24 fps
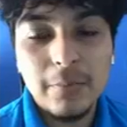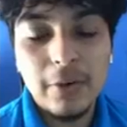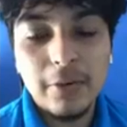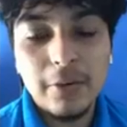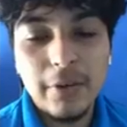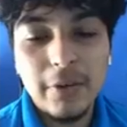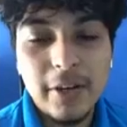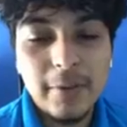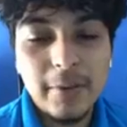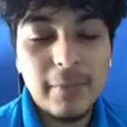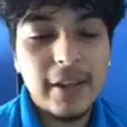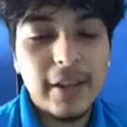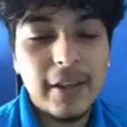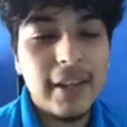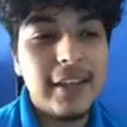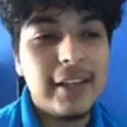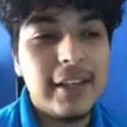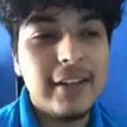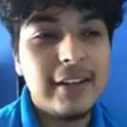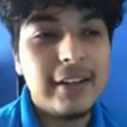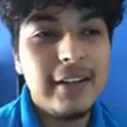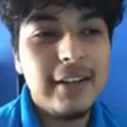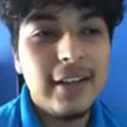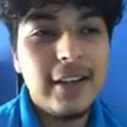program,
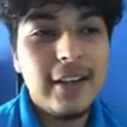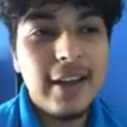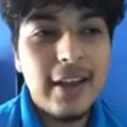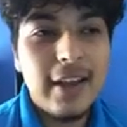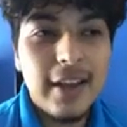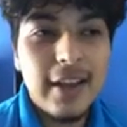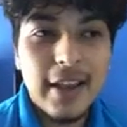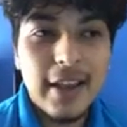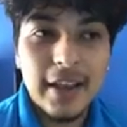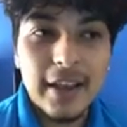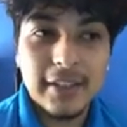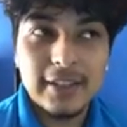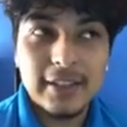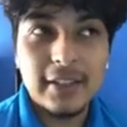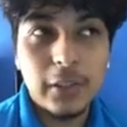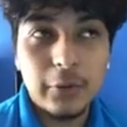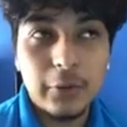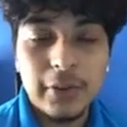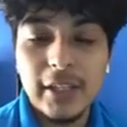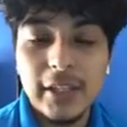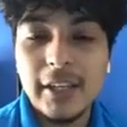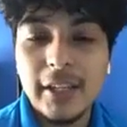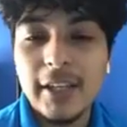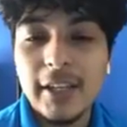and it's
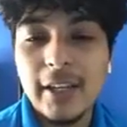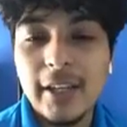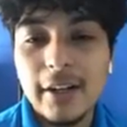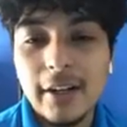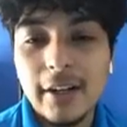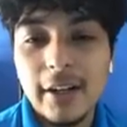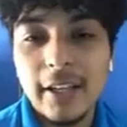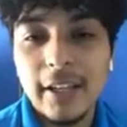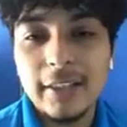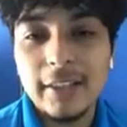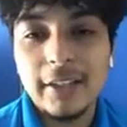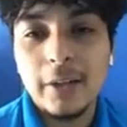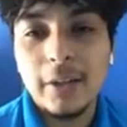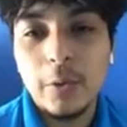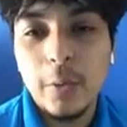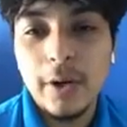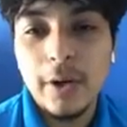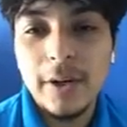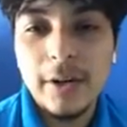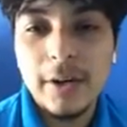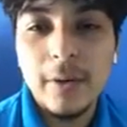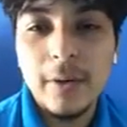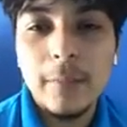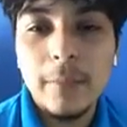located here at the
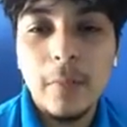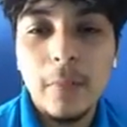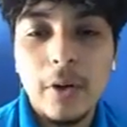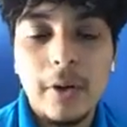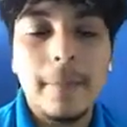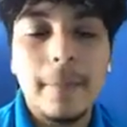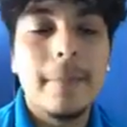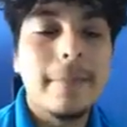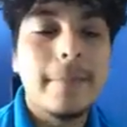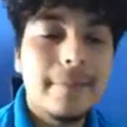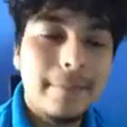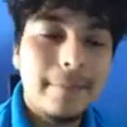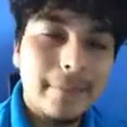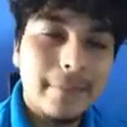aquarium or